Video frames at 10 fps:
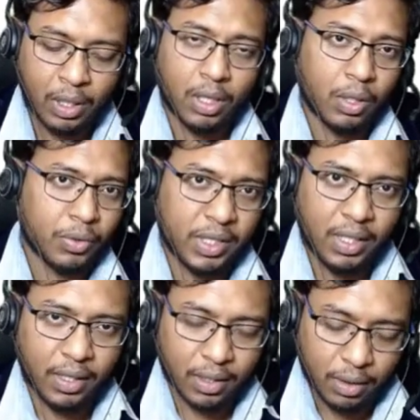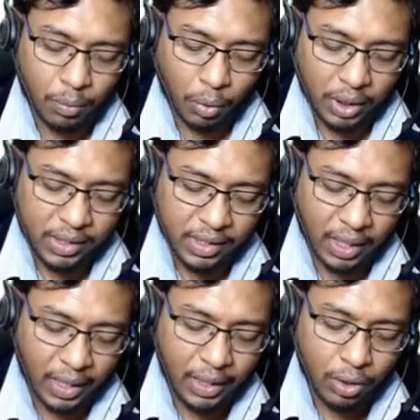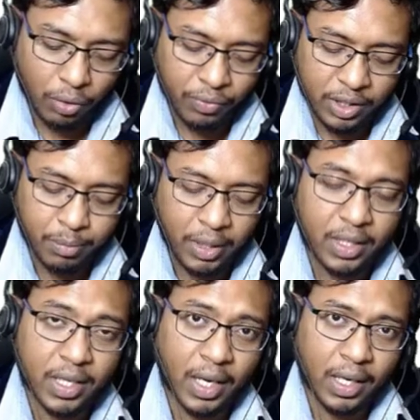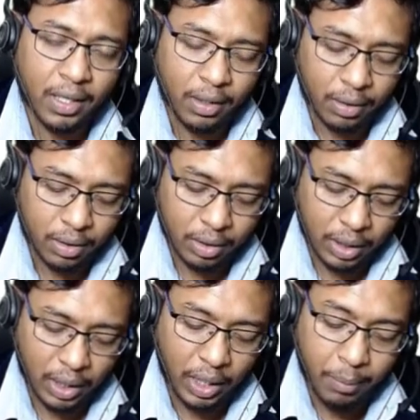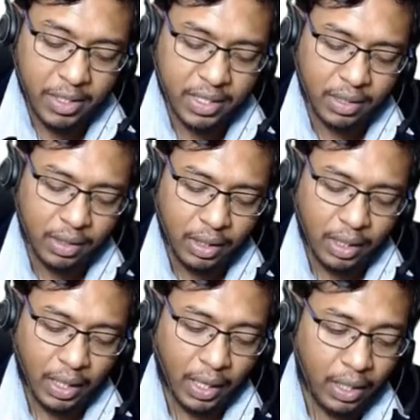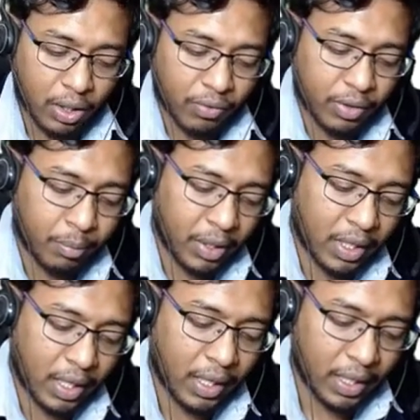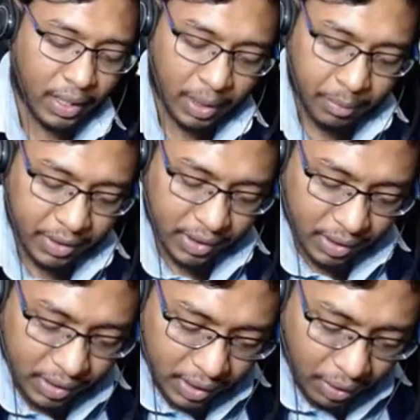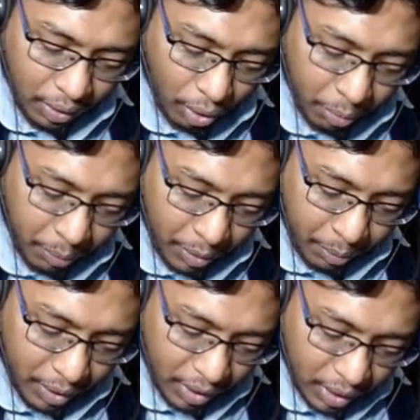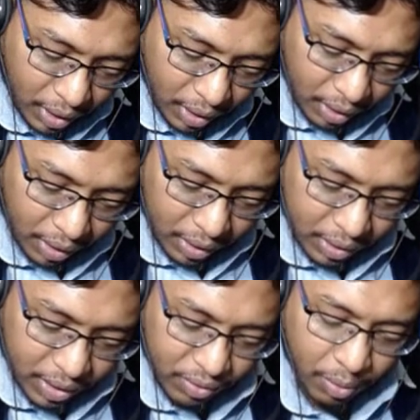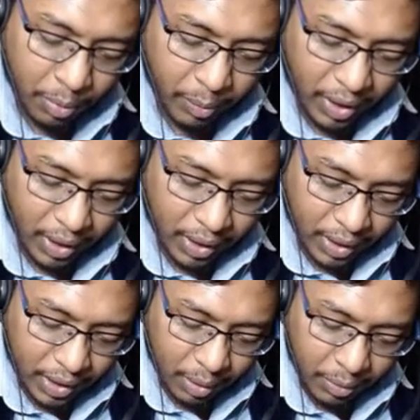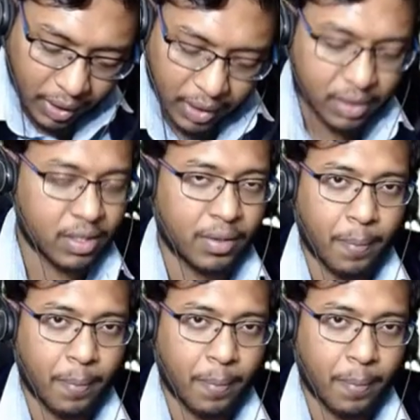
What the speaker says: Now see here, what is the height of this big triangle, the ABC? Height of the big triangle ABC is, I will drop a perpendicular. This will be my height, let it be H.